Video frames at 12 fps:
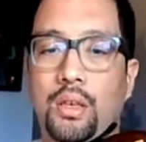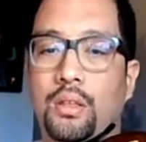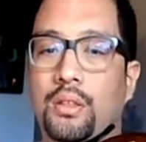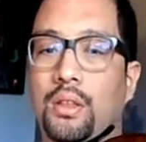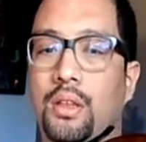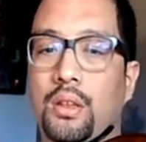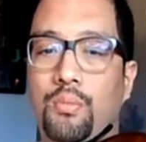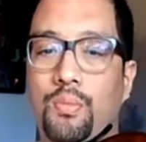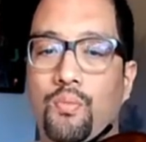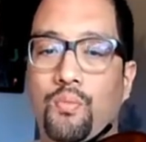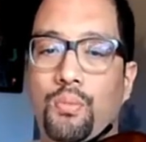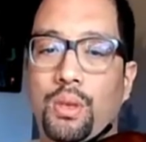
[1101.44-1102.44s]
any
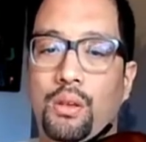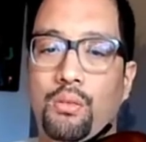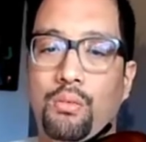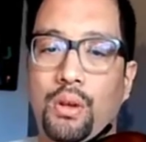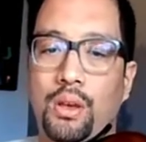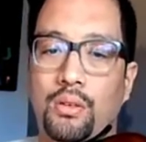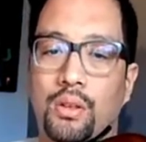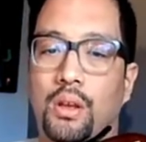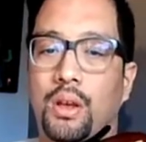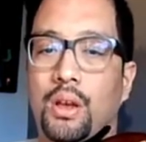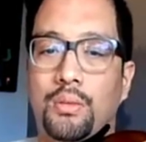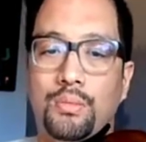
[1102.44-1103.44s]
big round
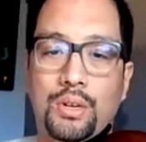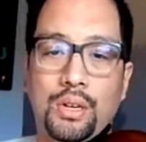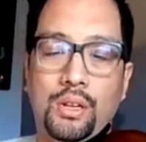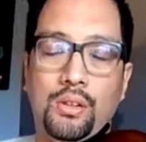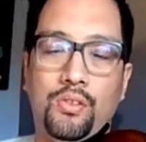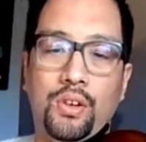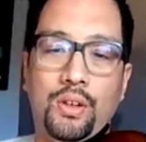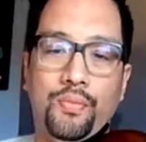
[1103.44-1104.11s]
object, right?